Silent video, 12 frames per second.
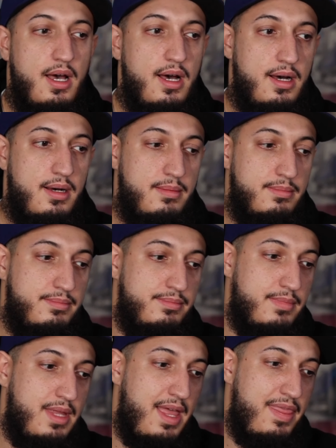And
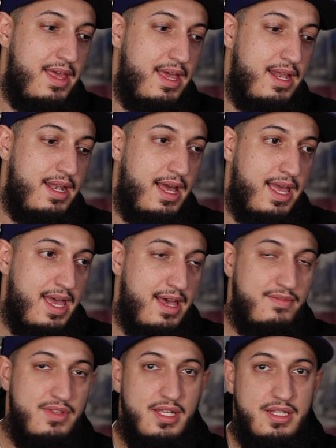then I
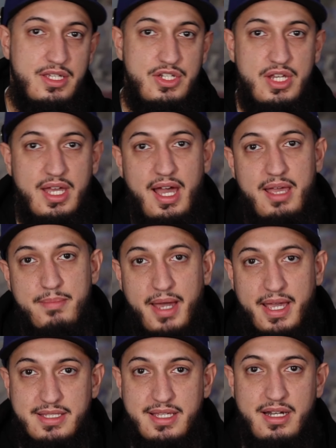have the DJI
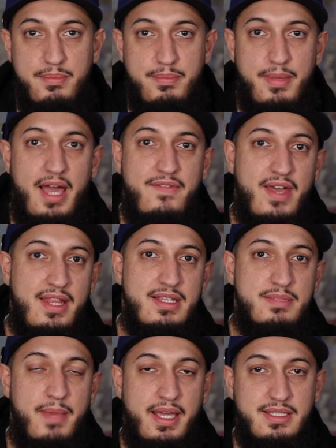mic setup. I've had
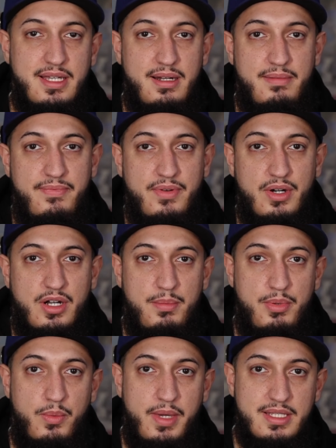this mic setup for a
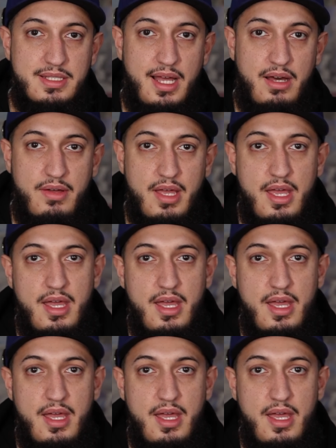couple weeks now.